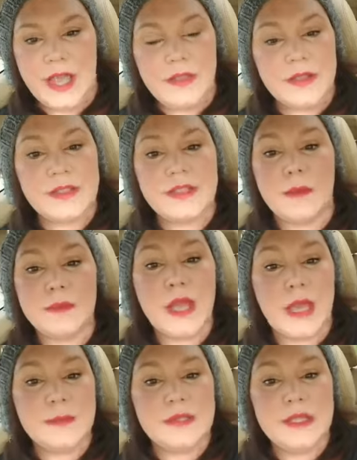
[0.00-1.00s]
that
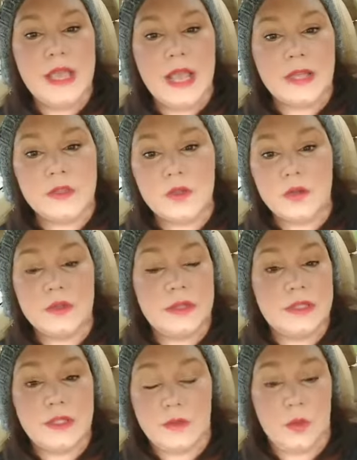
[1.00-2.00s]
sometimes the answer
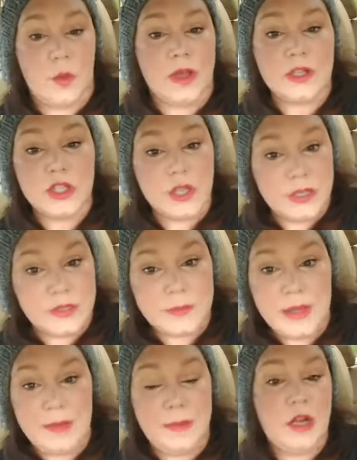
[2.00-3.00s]
to the question is
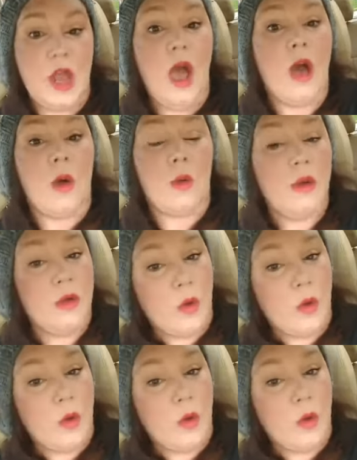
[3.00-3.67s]
maybe no,